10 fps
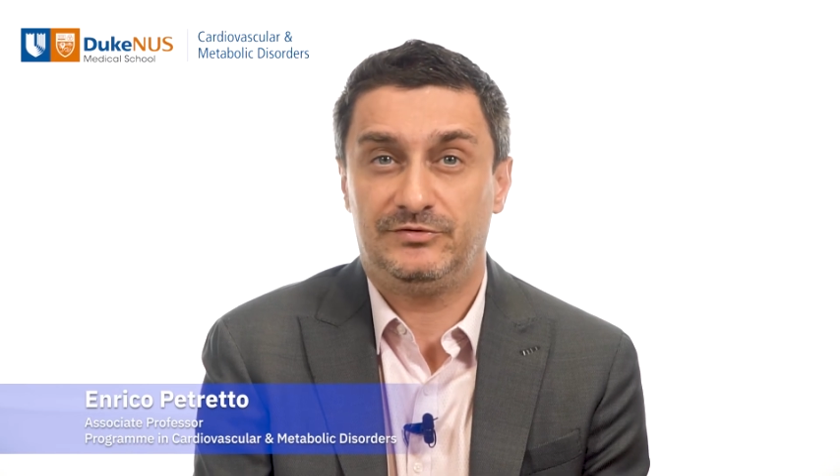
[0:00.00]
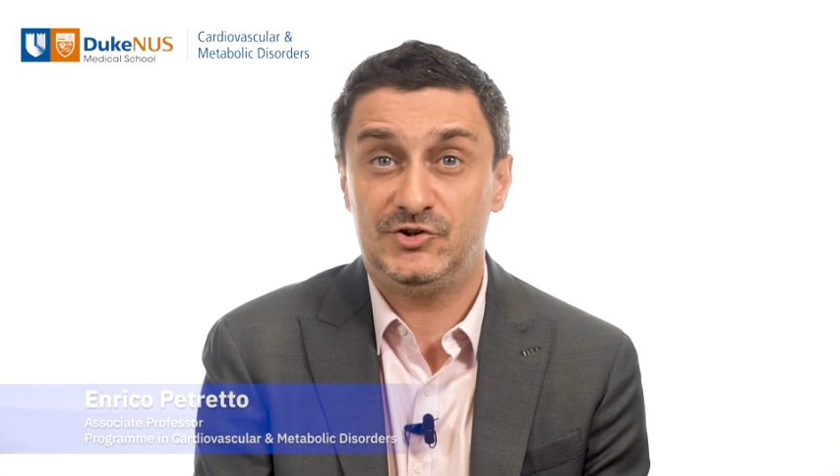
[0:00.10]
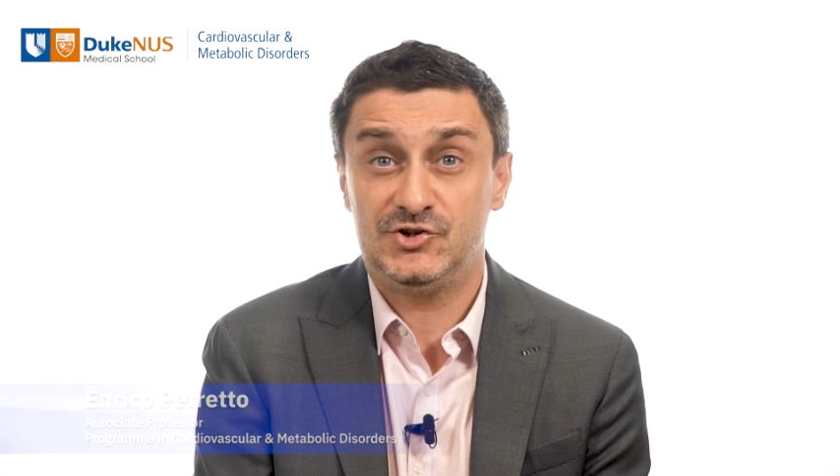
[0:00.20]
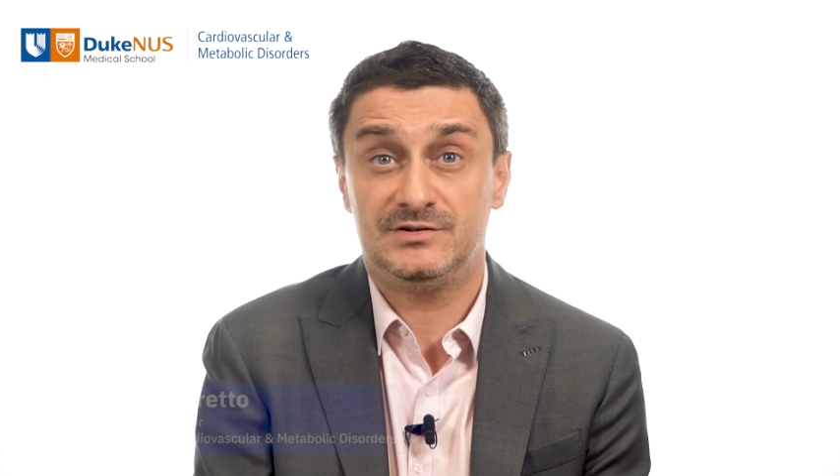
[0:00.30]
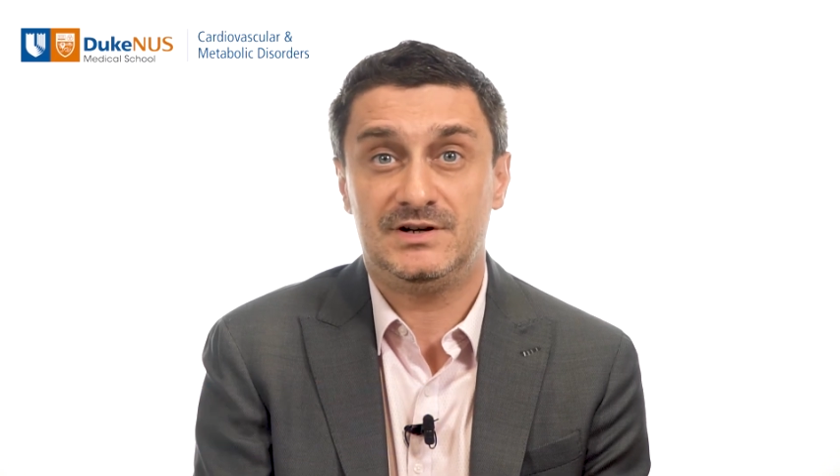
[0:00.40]

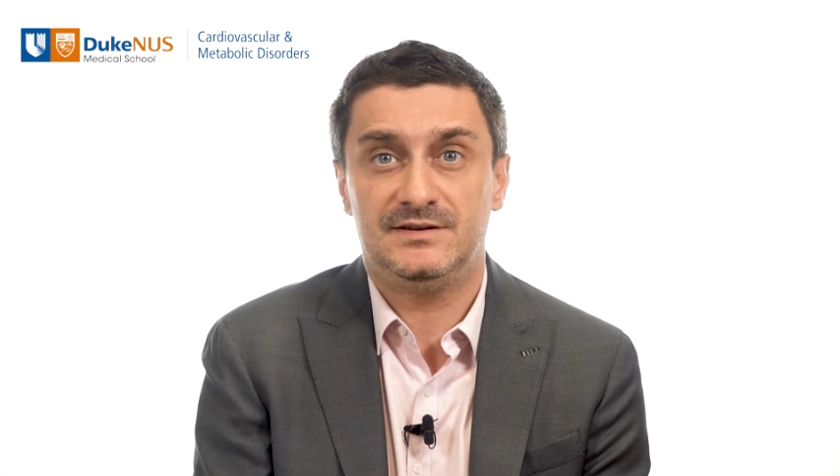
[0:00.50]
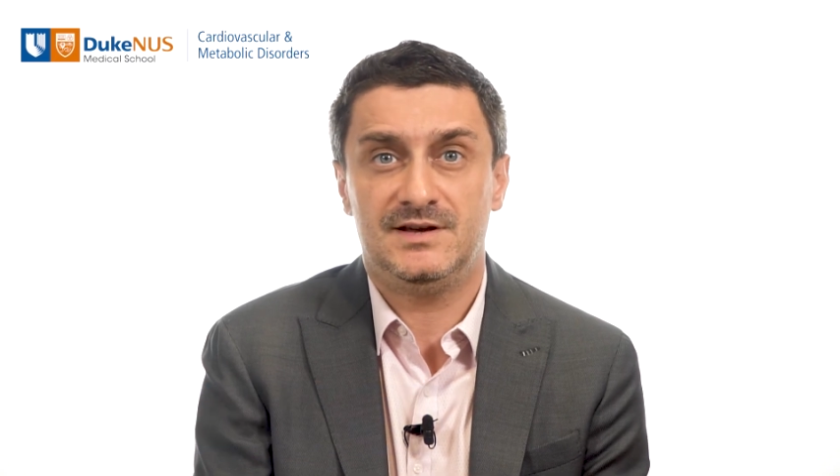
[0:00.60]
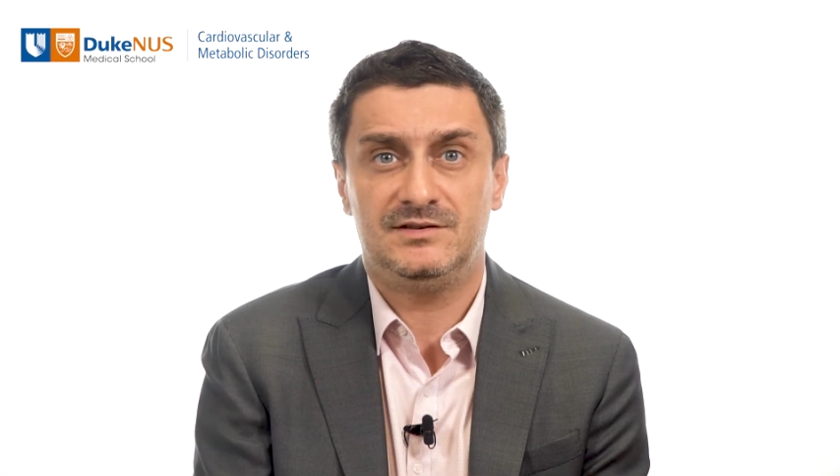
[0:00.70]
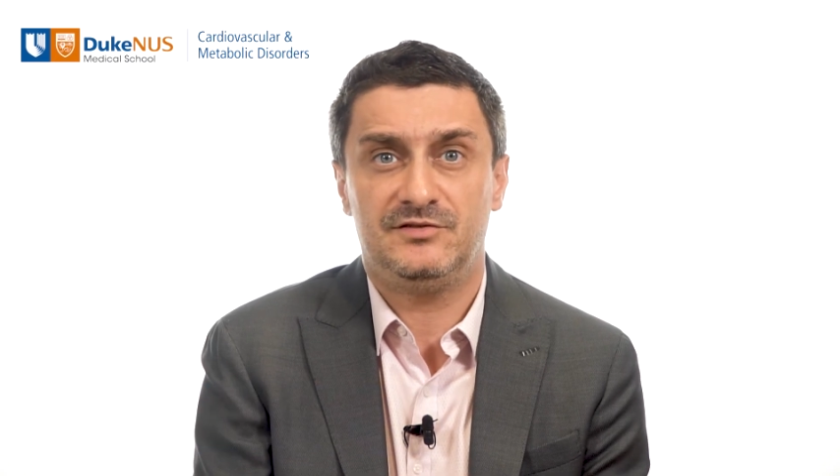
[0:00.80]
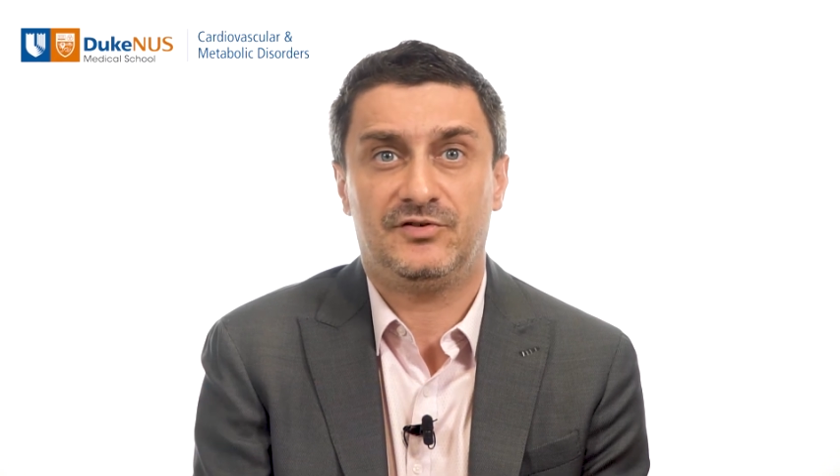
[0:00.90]
efficiently
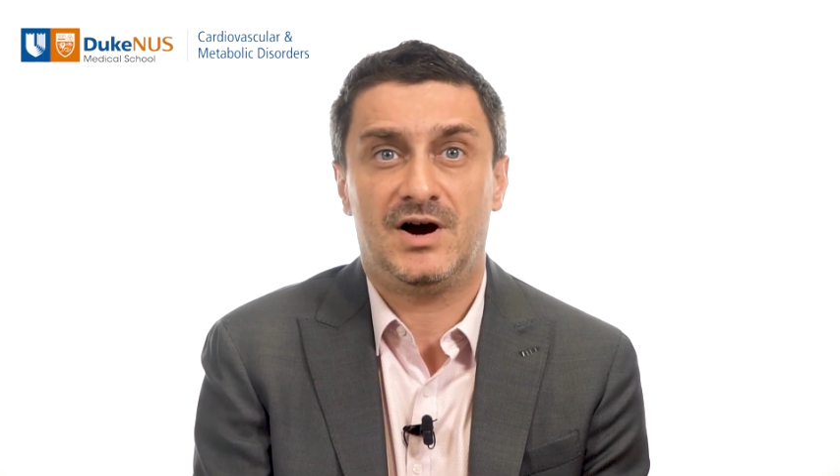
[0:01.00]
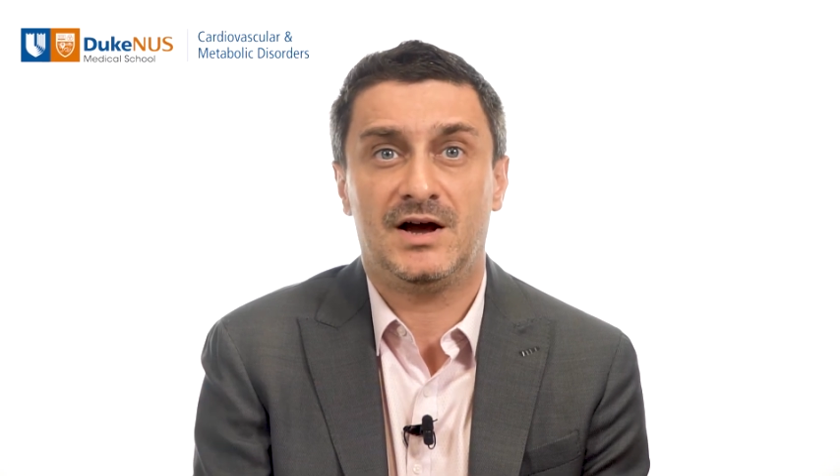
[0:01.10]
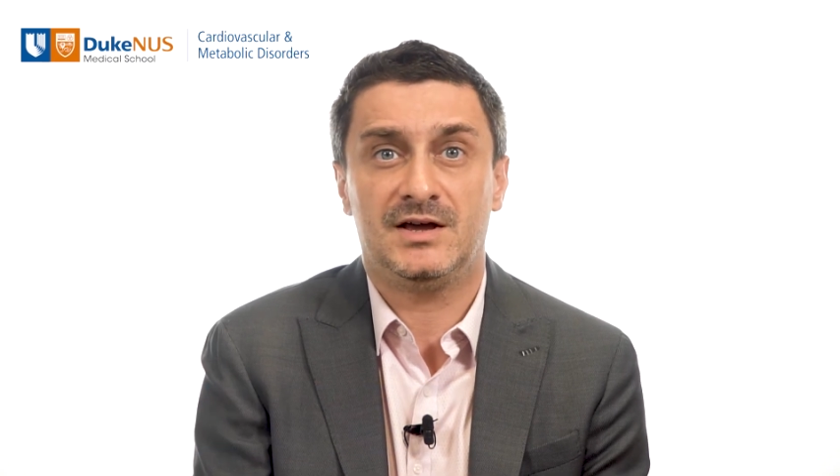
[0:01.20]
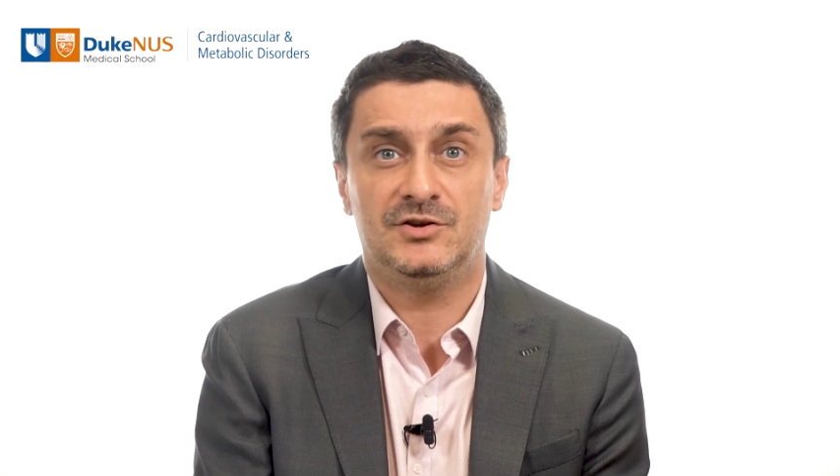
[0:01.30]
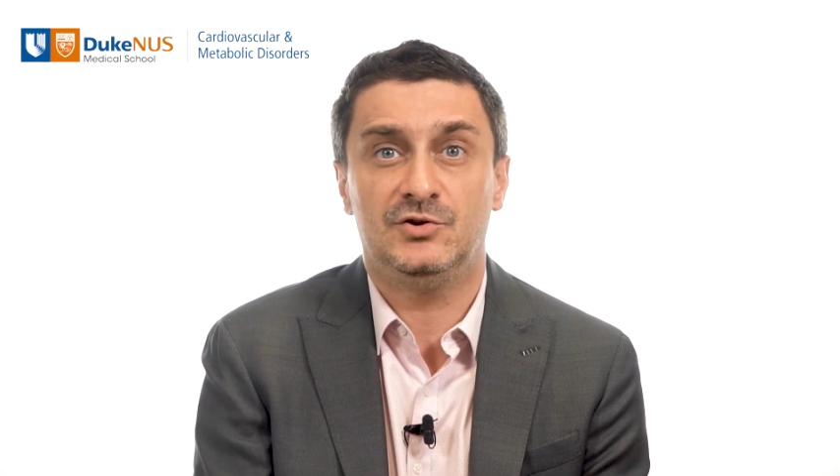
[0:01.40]

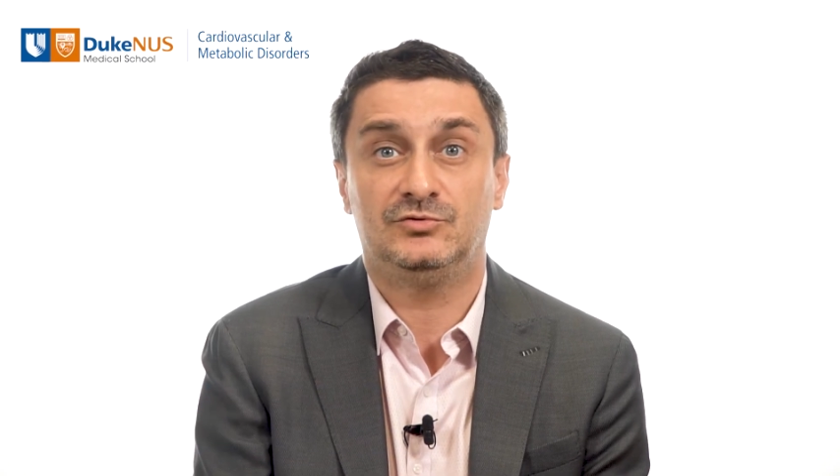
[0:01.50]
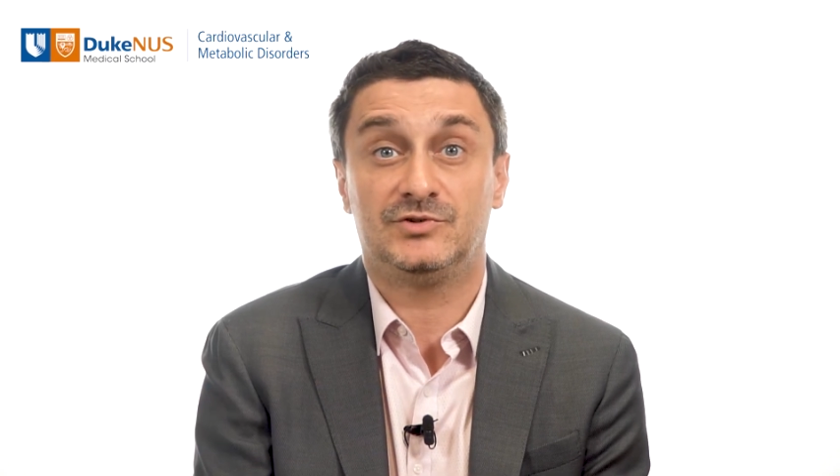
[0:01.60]
identify new